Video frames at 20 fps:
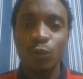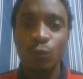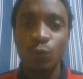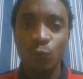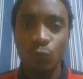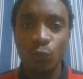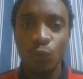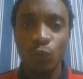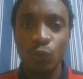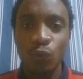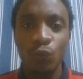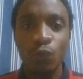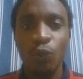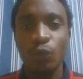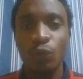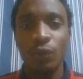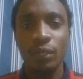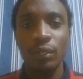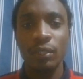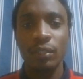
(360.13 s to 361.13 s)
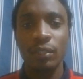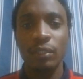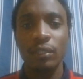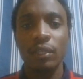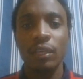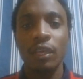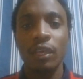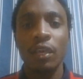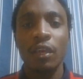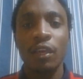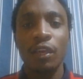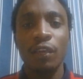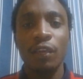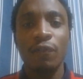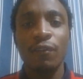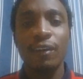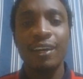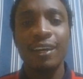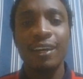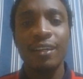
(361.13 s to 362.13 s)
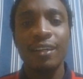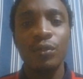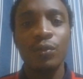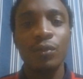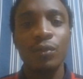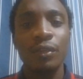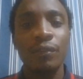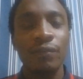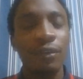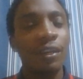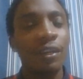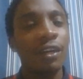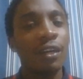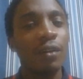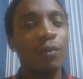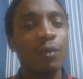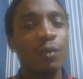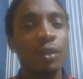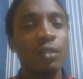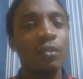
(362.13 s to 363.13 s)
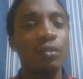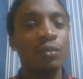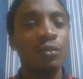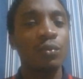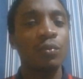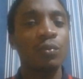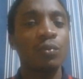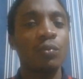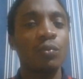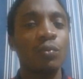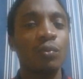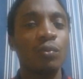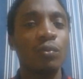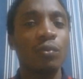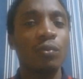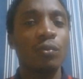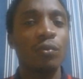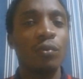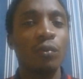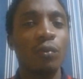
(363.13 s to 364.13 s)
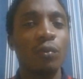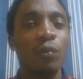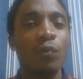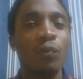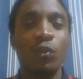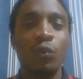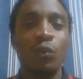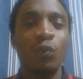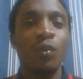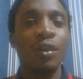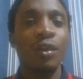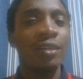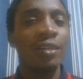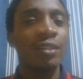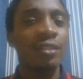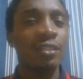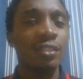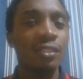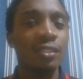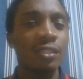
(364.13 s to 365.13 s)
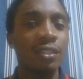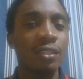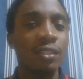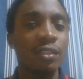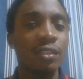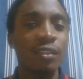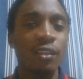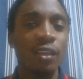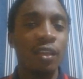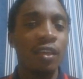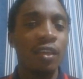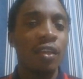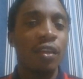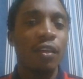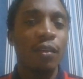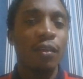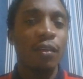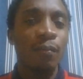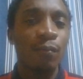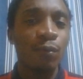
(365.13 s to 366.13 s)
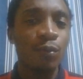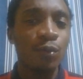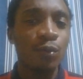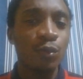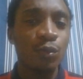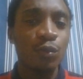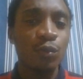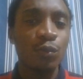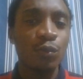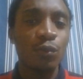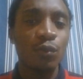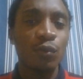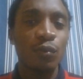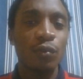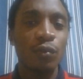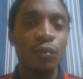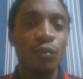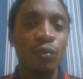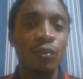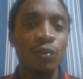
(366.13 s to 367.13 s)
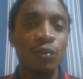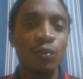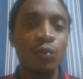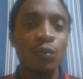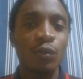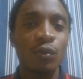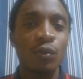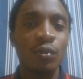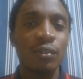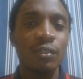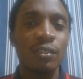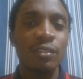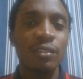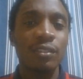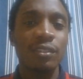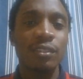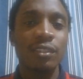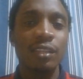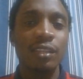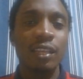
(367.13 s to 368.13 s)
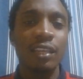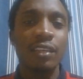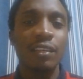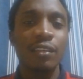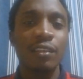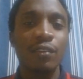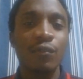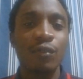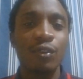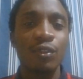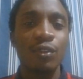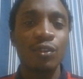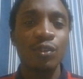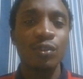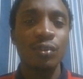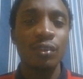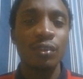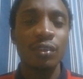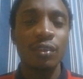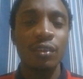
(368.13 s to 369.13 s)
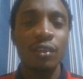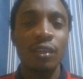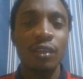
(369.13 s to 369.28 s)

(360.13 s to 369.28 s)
who would do that. If a girl wants you, then why is she putting you into all this? Like, why is she